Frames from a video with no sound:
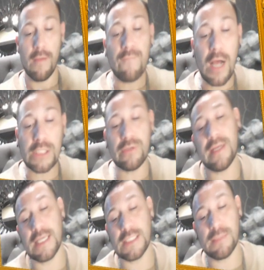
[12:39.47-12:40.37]

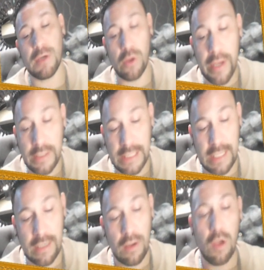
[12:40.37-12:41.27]
fostering customer
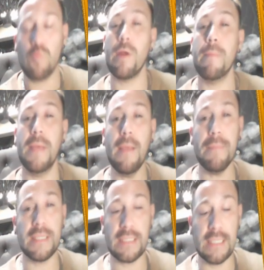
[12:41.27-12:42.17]
loyalty, repeat
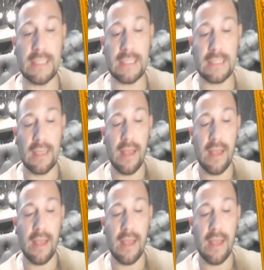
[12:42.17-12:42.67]
business,